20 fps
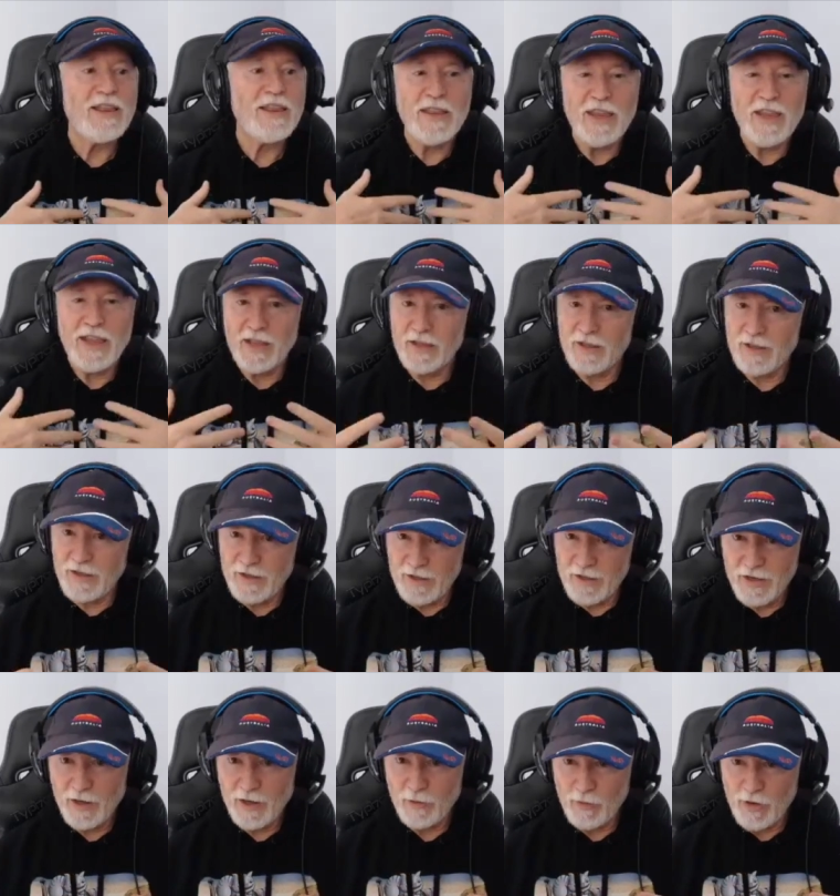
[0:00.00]
They,
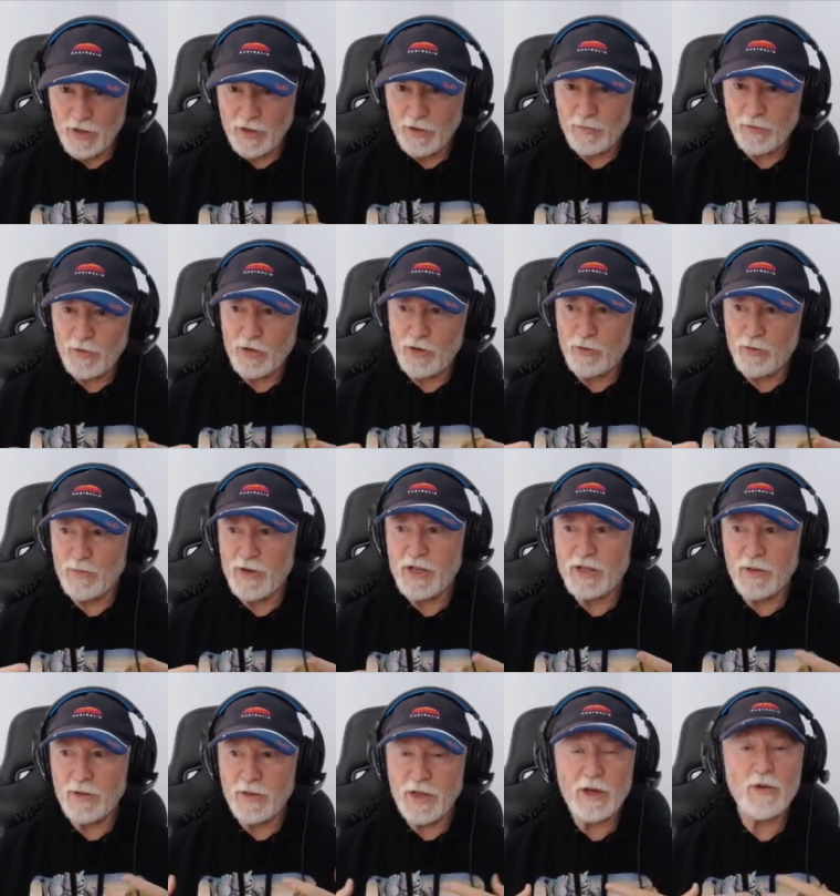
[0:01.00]
you know, when when you
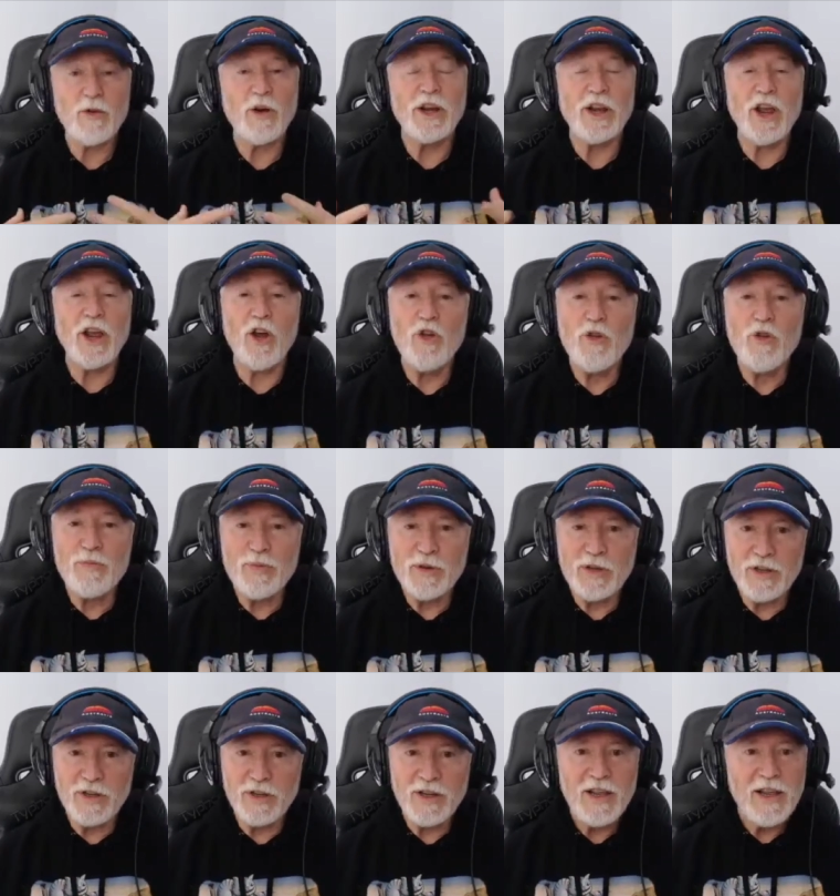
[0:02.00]
meet them, they're quite
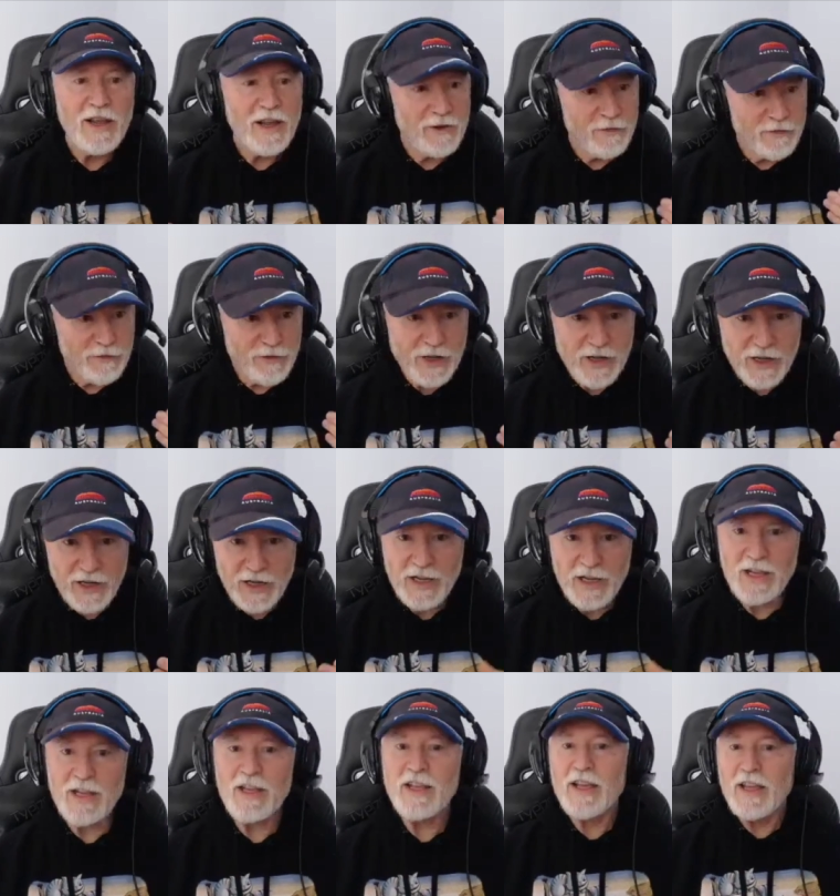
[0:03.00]
open and
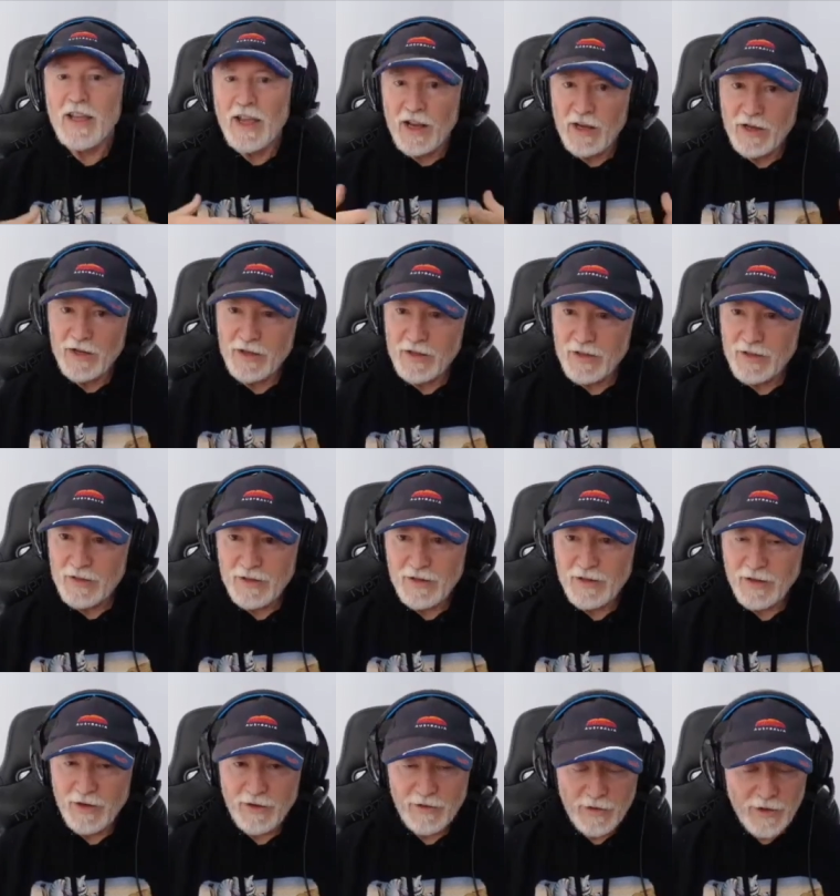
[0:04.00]
friendly, and you
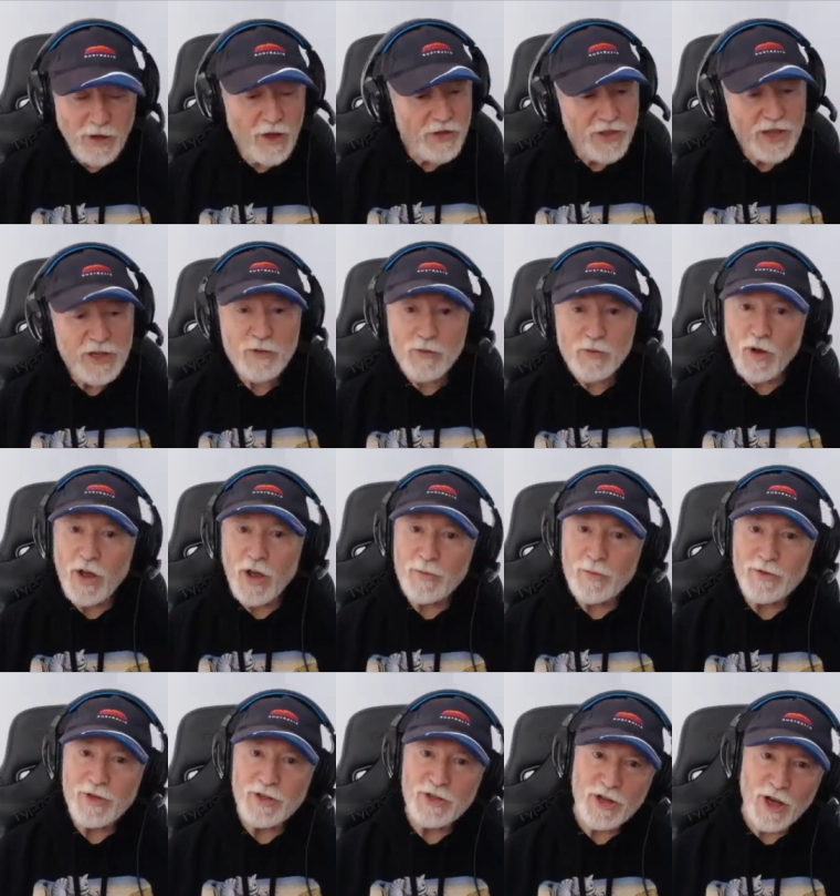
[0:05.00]
know, oh, that's why
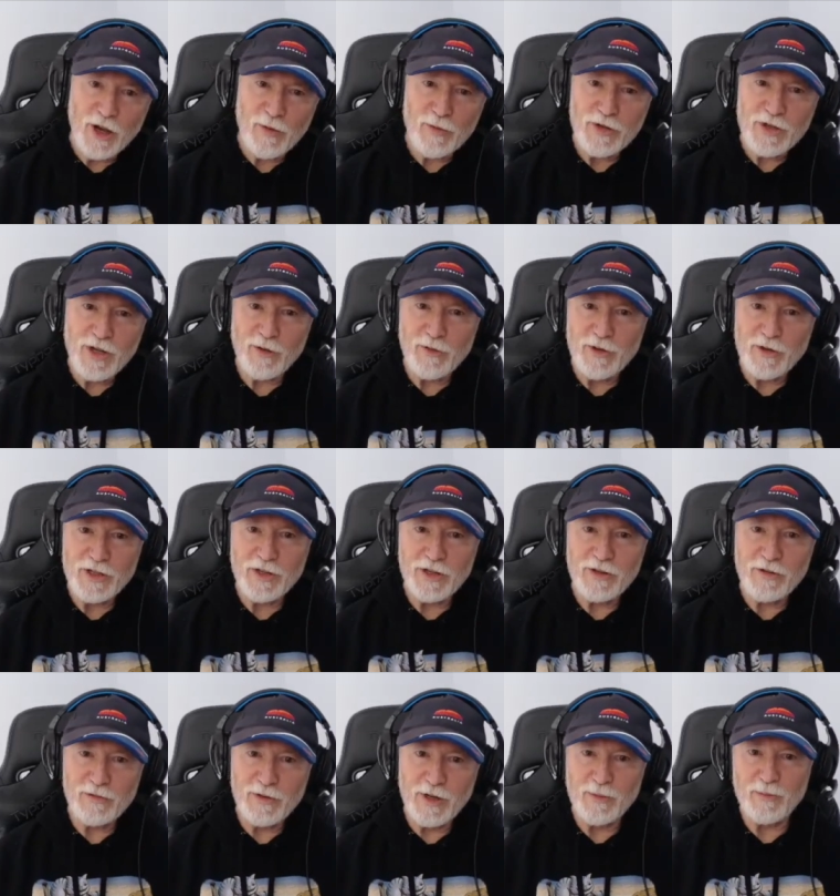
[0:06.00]
the chart was so easy
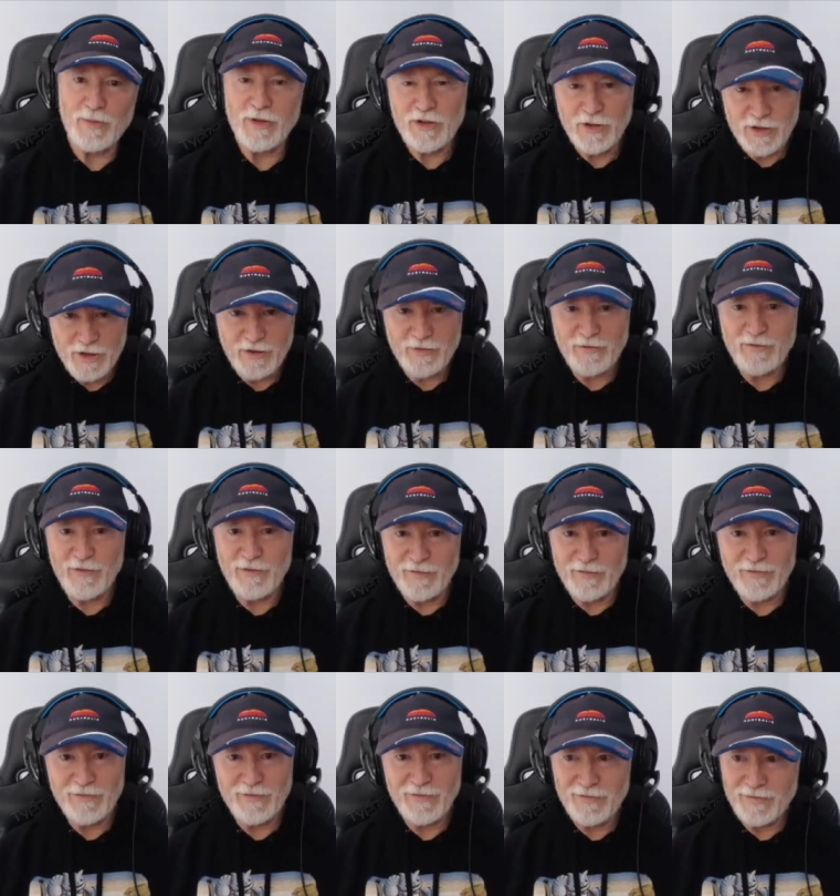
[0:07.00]
to read because
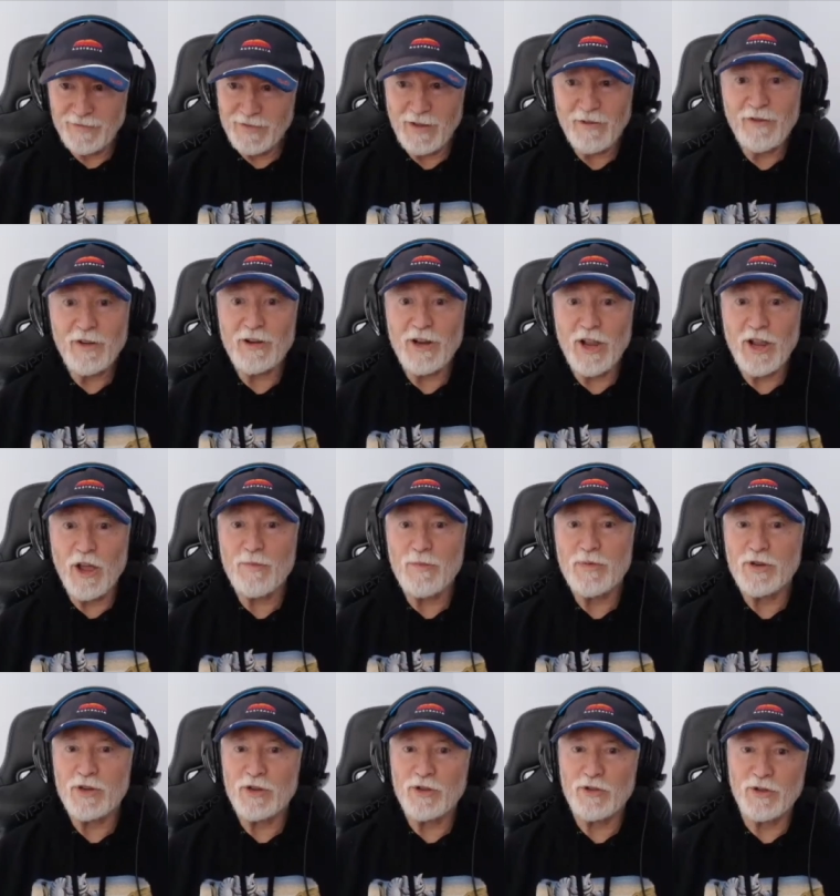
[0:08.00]
they're very
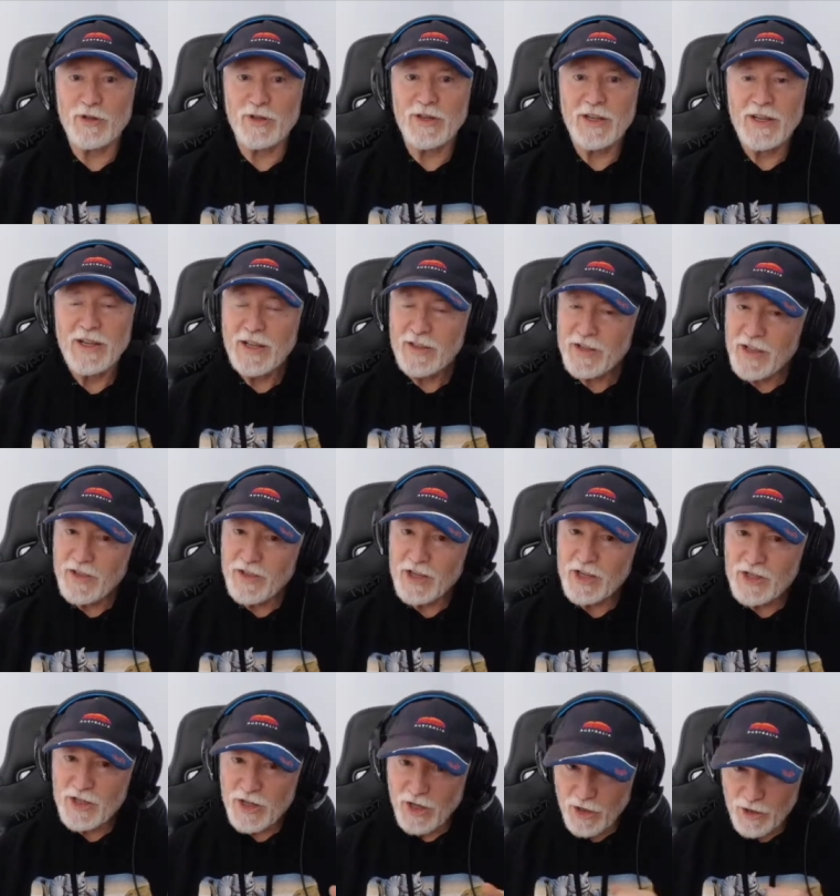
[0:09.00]
open to it. Then
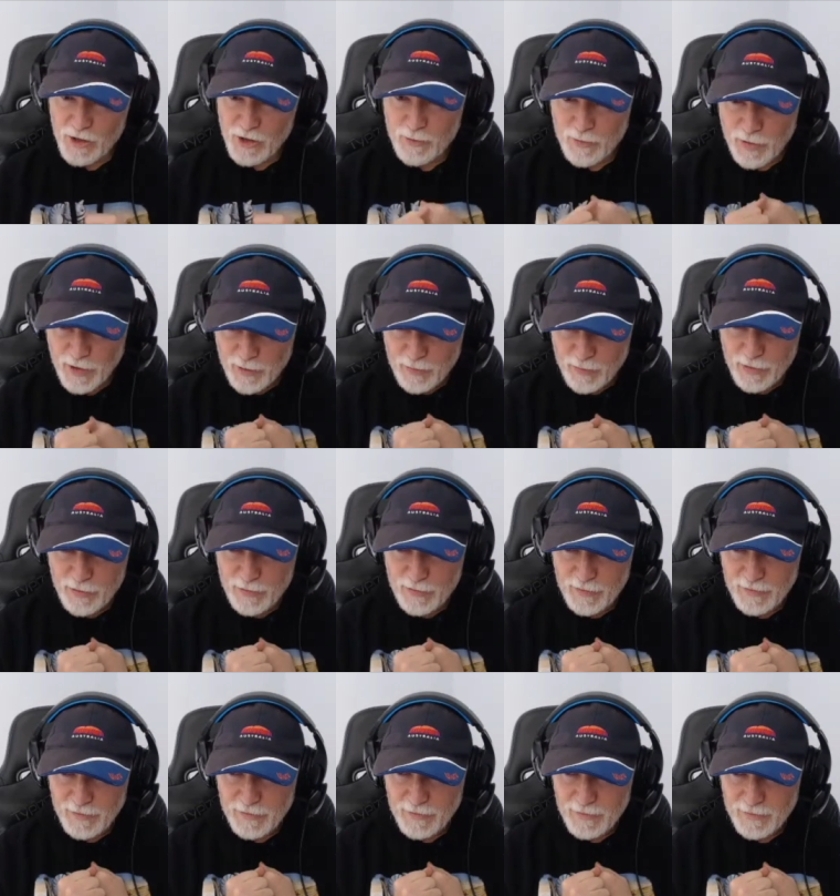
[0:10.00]
there's closed people
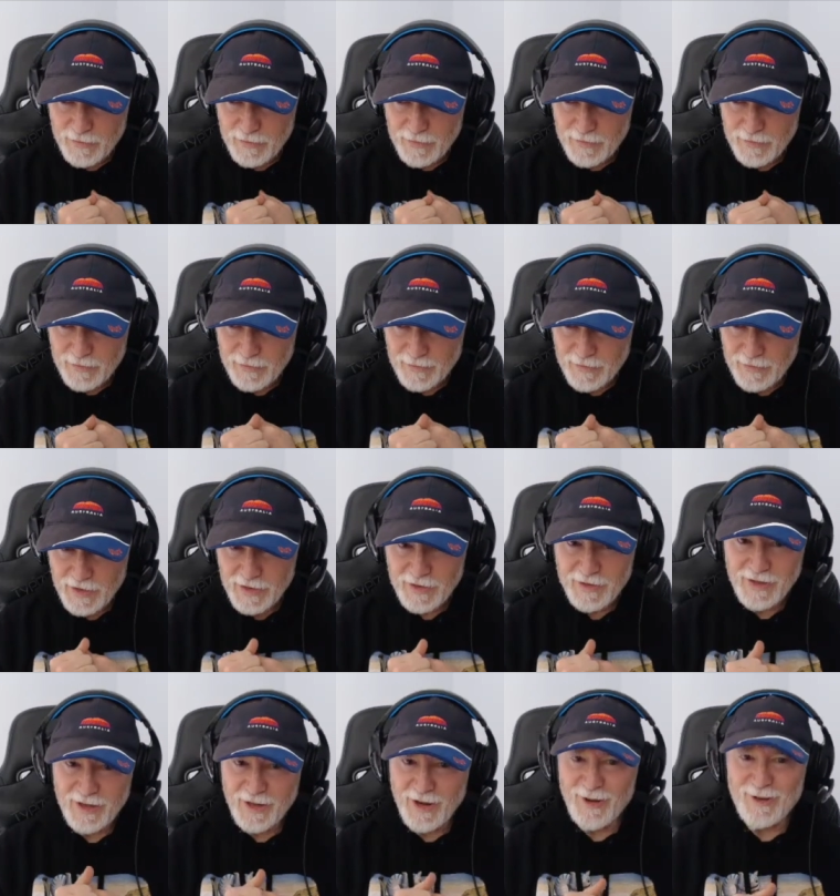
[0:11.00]
that
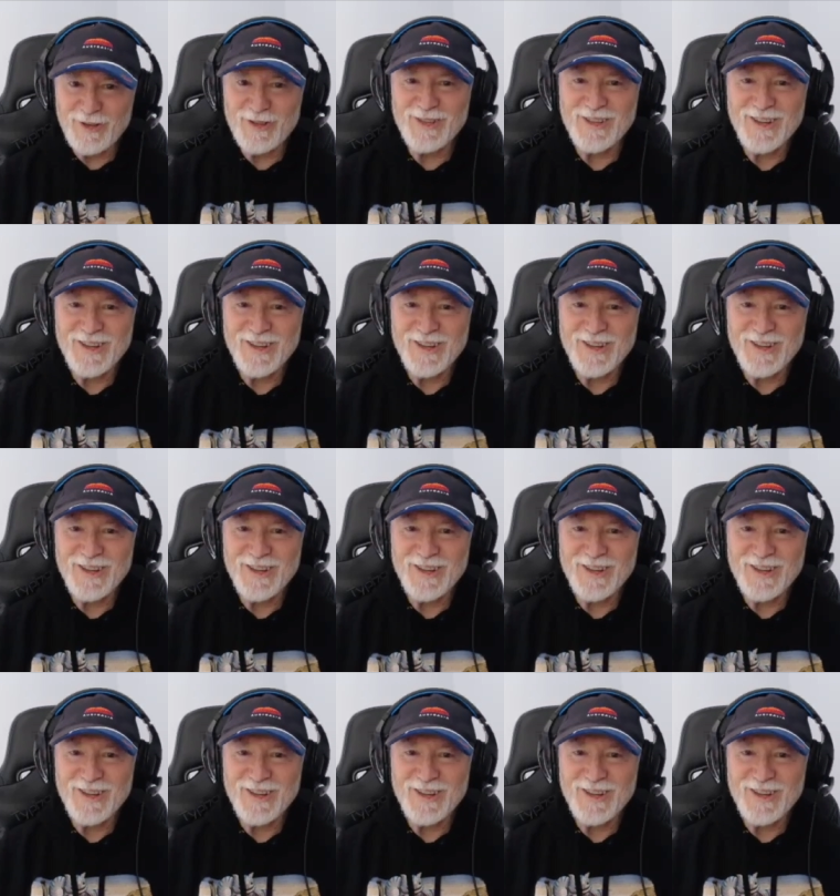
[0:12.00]
you know